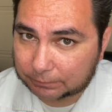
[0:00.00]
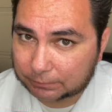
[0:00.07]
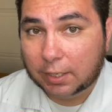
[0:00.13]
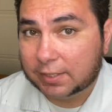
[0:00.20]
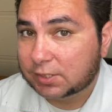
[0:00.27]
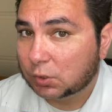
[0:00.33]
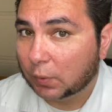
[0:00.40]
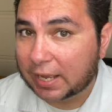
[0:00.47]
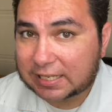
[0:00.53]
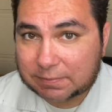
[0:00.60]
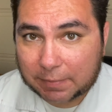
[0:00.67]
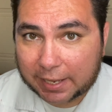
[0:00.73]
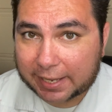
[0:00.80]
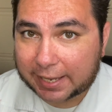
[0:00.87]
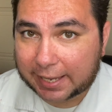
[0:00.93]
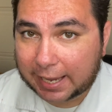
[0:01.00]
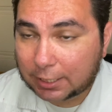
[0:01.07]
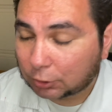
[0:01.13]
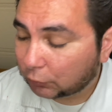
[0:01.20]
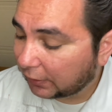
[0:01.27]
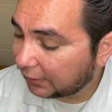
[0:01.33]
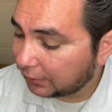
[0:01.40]
And so, as my eighth
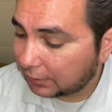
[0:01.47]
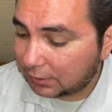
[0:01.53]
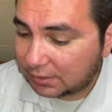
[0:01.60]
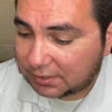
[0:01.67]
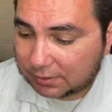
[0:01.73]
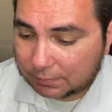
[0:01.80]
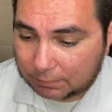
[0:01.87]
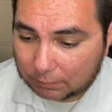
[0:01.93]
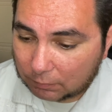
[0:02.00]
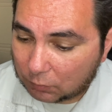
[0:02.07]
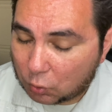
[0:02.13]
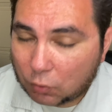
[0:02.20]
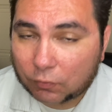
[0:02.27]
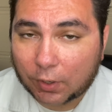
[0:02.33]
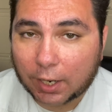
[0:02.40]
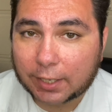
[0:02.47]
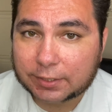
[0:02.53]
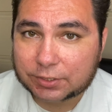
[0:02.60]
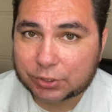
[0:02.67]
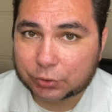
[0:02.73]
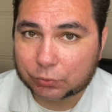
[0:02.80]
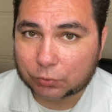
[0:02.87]
graders move on
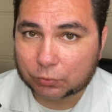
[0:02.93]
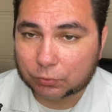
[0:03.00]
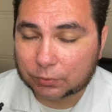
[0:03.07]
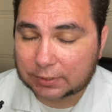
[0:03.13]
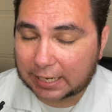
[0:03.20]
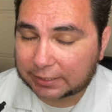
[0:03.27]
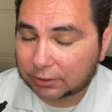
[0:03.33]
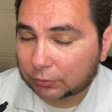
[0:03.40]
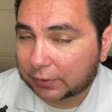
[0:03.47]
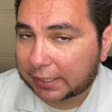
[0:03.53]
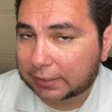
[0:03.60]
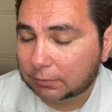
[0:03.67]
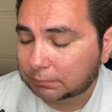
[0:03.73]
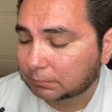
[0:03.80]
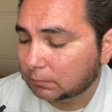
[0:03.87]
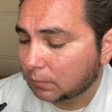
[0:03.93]
to ninth grade,